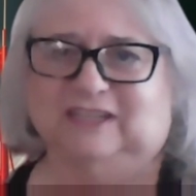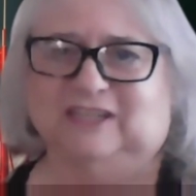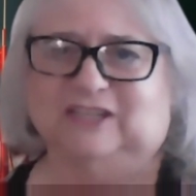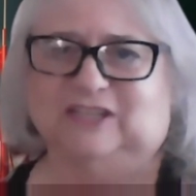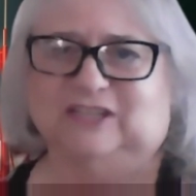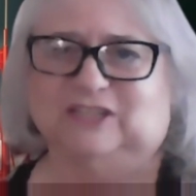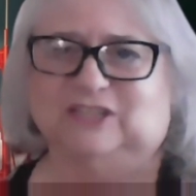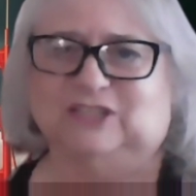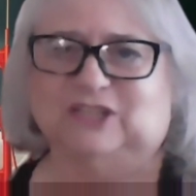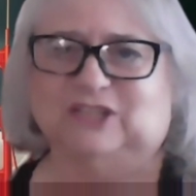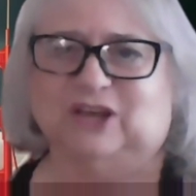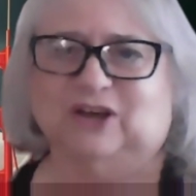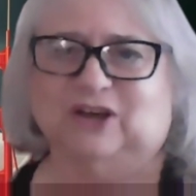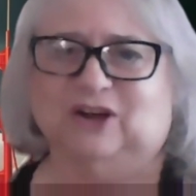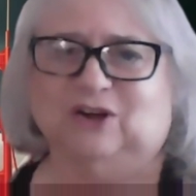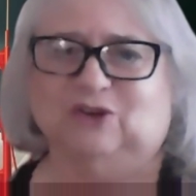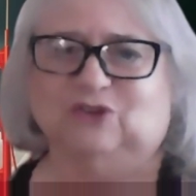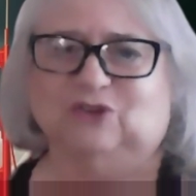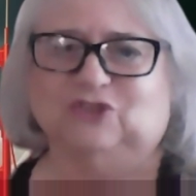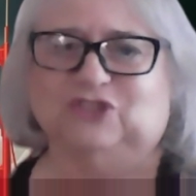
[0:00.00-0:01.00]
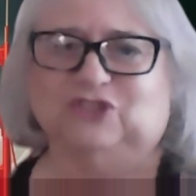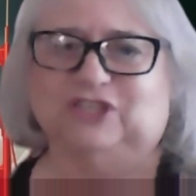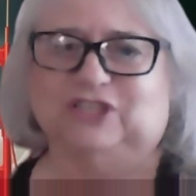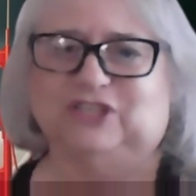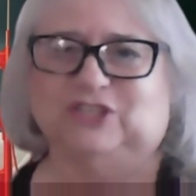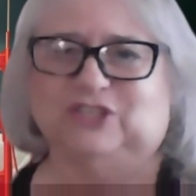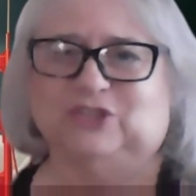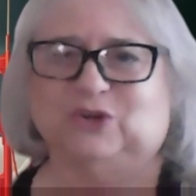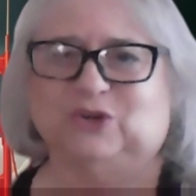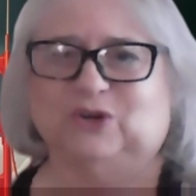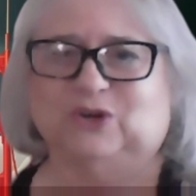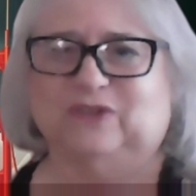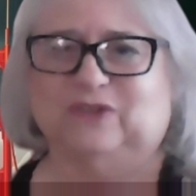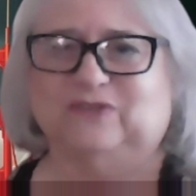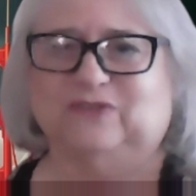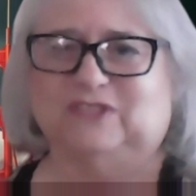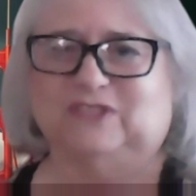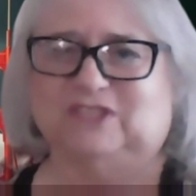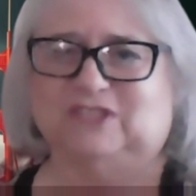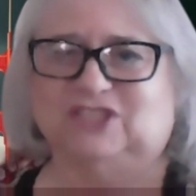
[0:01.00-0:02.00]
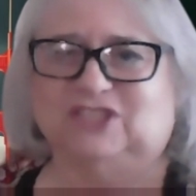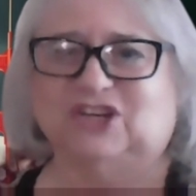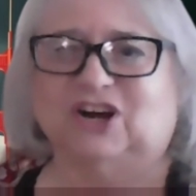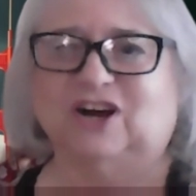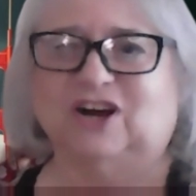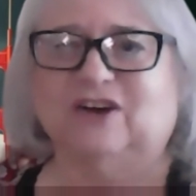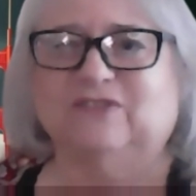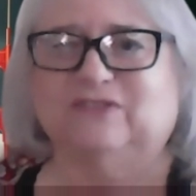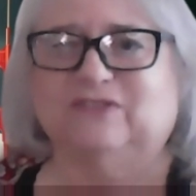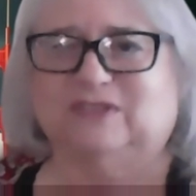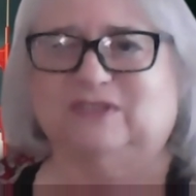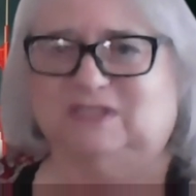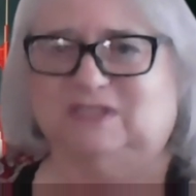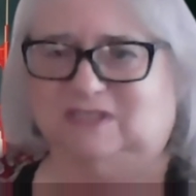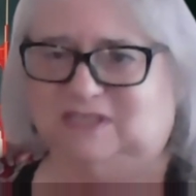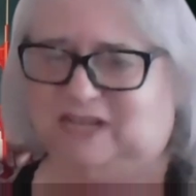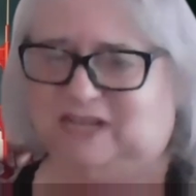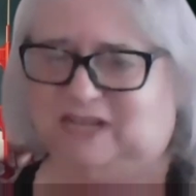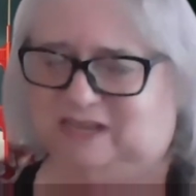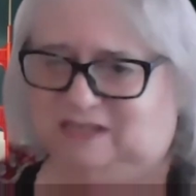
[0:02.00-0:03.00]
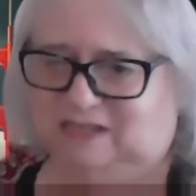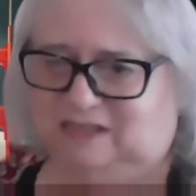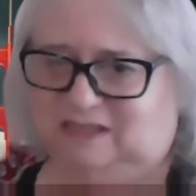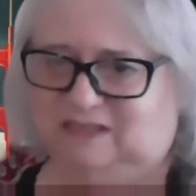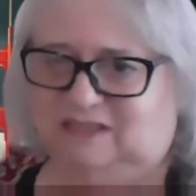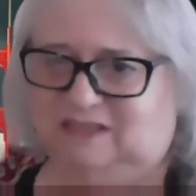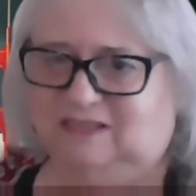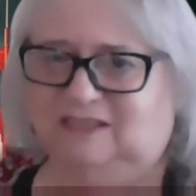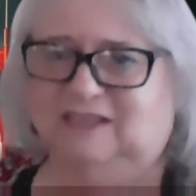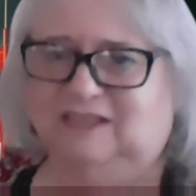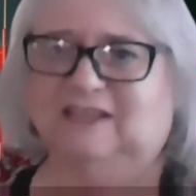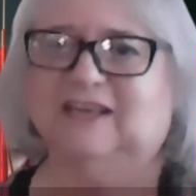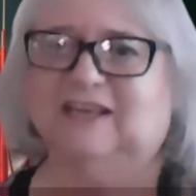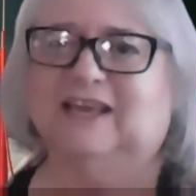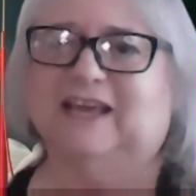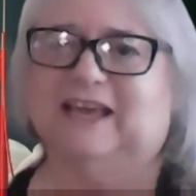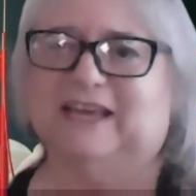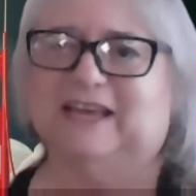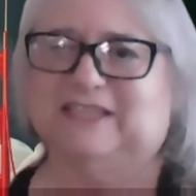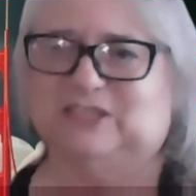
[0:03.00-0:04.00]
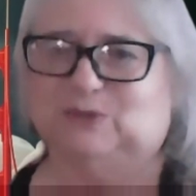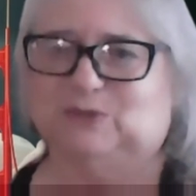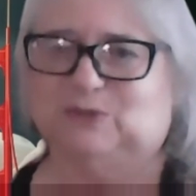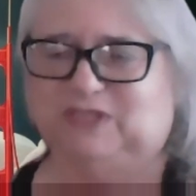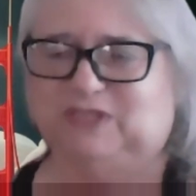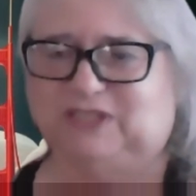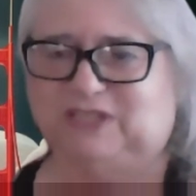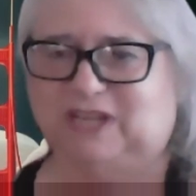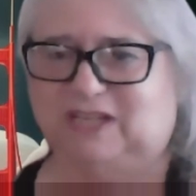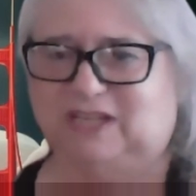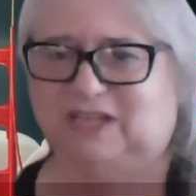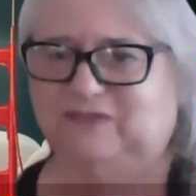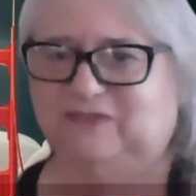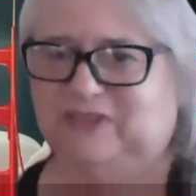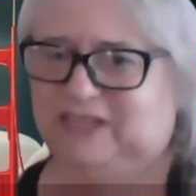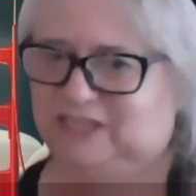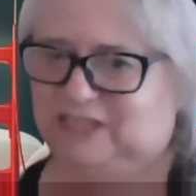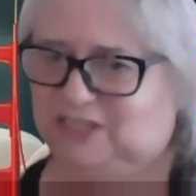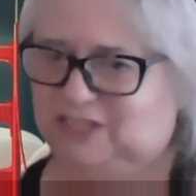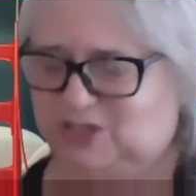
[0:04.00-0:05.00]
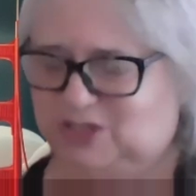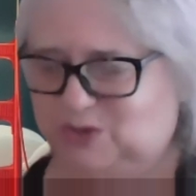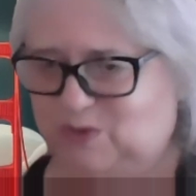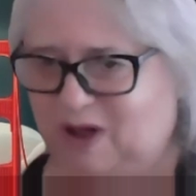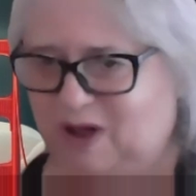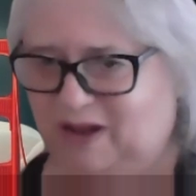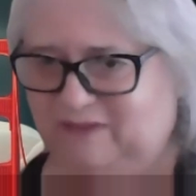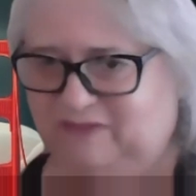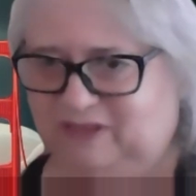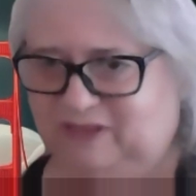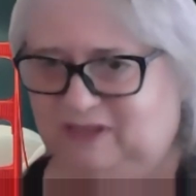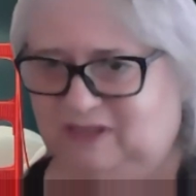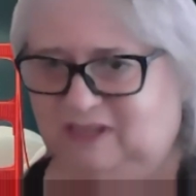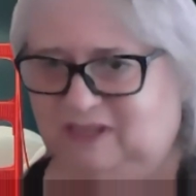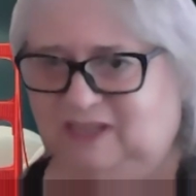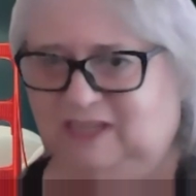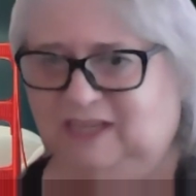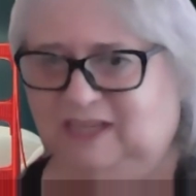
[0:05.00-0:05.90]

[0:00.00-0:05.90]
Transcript: So she sort of starved to death as a result of his thriving.